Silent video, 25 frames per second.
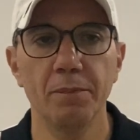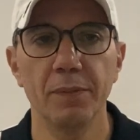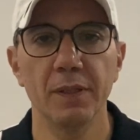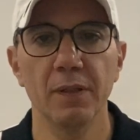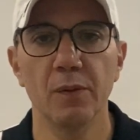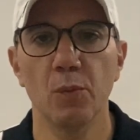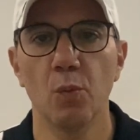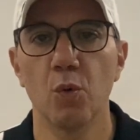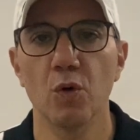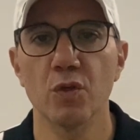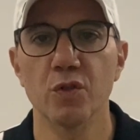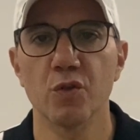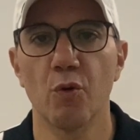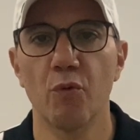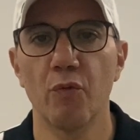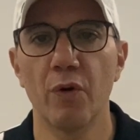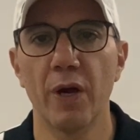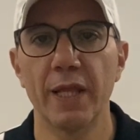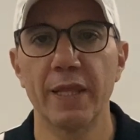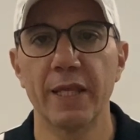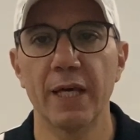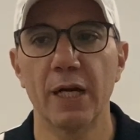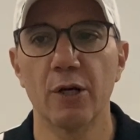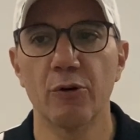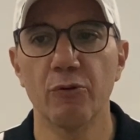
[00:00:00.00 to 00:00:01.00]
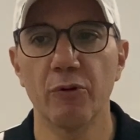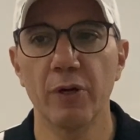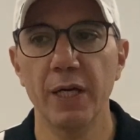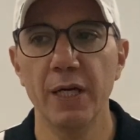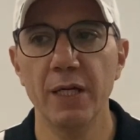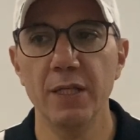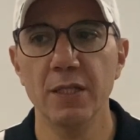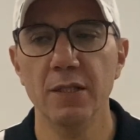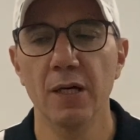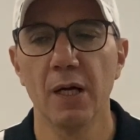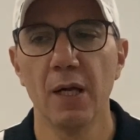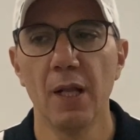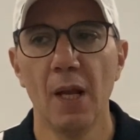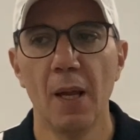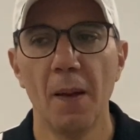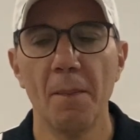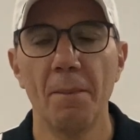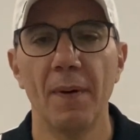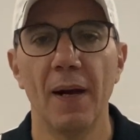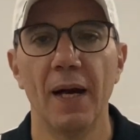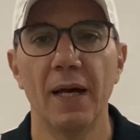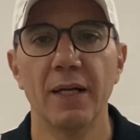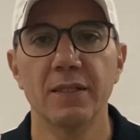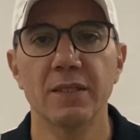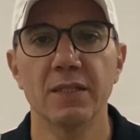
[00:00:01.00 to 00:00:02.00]
was already agreed,
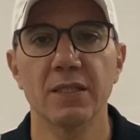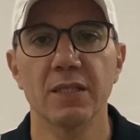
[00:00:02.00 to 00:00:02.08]
but